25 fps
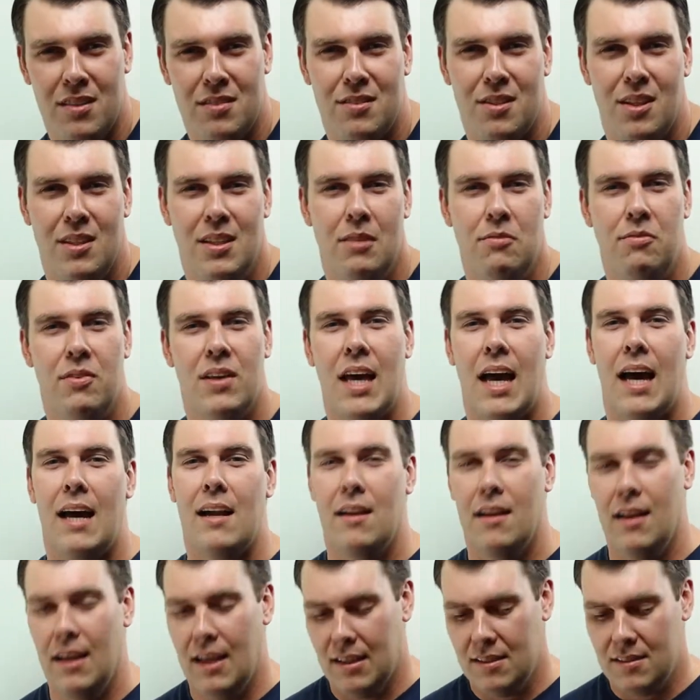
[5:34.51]
So you've
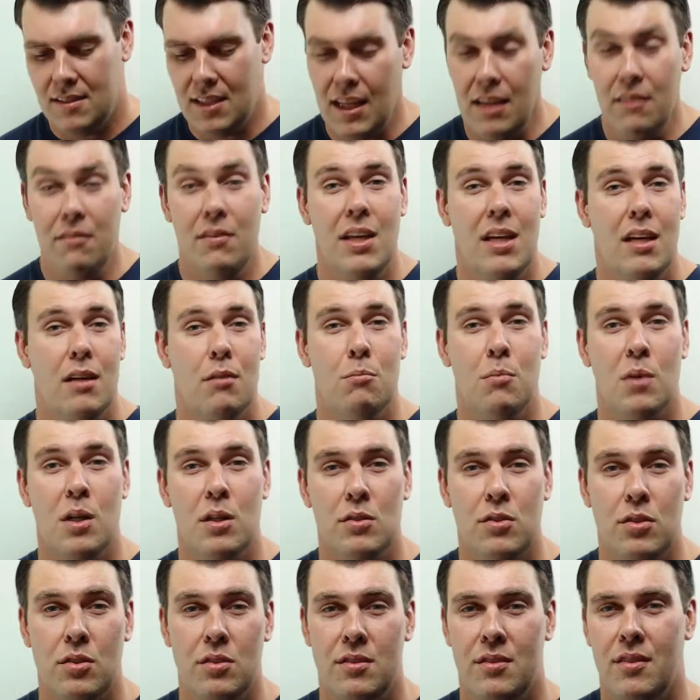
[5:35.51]
got TV
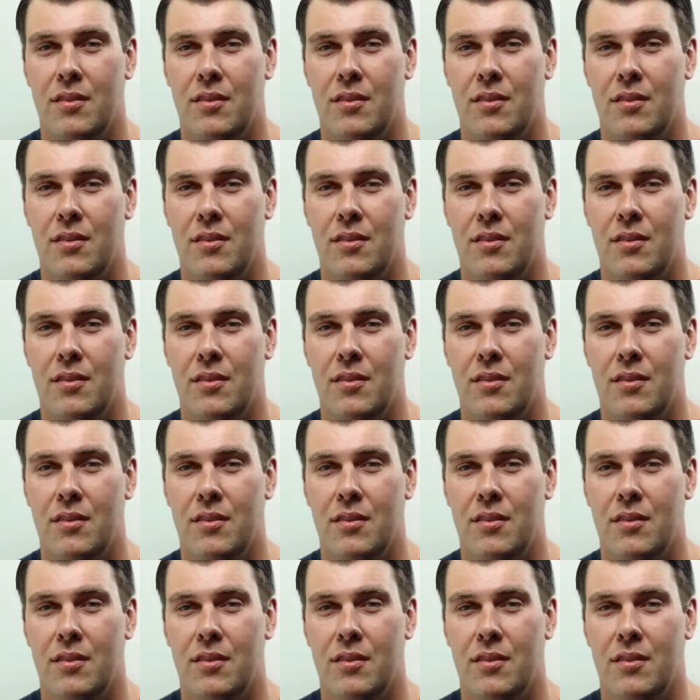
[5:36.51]
commercials,